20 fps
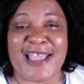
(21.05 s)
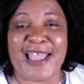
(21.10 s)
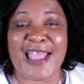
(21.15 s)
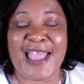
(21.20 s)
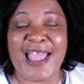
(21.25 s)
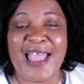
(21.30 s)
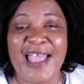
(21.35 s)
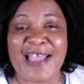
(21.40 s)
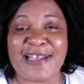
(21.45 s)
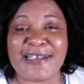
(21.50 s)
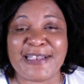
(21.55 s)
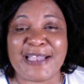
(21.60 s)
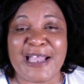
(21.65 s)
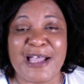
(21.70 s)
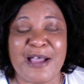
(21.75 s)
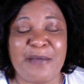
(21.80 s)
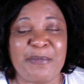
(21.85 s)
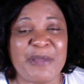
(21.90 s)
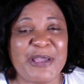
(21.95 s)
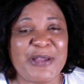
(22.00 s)
and
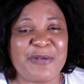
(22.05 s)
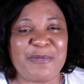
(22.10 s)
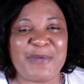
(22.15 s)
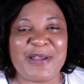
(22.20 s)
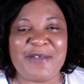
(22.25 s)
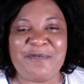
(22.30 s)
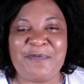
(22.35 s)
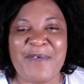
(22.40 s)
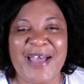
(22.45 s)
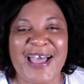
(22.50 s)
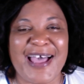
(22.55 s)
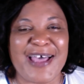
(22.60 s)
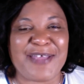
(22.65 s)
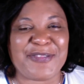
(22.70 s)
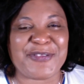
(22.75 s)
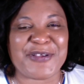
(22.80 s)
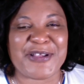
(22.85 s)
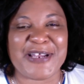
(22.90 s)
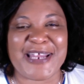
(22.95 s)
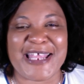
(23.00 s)
come in with
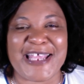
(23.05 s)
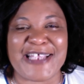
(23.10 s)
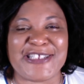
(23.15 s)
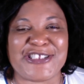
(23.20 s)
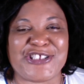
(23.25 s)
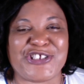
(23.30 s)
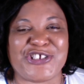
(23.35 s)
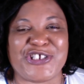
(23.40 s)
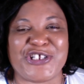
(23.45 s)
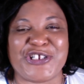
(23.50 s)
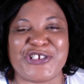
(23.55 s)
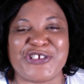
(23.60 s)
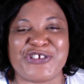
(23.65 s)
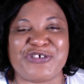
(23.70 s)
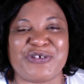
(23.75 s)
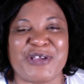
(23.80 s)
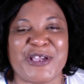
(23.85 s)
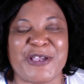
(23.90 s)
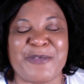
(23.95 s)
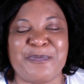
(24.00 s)
fatherless
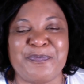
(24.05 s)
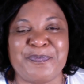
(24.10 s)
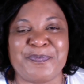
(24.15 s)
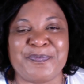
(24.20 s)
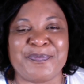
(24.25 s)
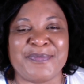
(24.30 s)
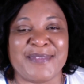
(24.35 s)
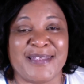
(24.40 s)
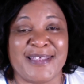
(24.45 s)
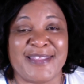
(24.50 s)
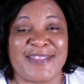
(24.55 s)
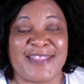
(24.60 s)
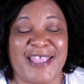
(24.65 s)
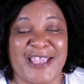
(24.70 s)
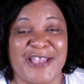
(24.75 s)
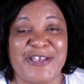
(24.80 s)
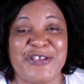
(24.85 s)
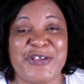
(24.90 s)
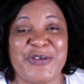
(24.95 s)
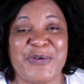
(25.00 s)
children?
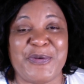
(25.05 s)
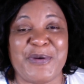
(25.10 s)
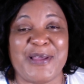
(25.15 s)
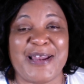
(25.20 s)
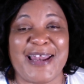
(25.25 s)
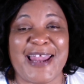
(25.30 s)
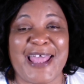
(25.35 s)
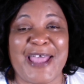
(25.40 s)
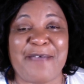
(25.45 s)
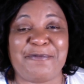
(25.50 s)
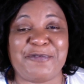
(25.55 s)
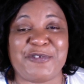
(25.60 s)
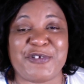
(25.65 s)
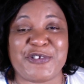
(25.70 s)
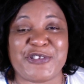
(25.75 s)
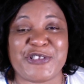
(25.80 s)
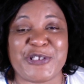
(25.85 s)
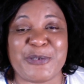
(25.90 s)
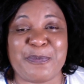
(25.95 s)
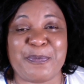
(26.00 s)
Then you will have to
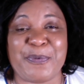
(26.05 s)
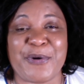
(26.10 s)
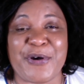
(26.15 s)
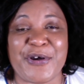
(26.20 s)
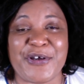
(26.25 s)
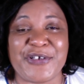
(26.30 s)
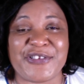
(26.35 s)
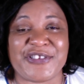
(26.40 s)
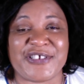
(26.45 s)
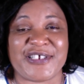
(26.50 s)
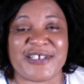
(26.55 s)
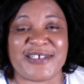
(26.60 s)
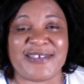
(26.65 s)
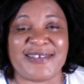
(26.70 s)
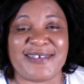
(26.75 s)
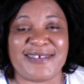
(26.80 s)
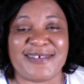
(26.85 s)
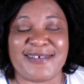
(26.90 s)
support it.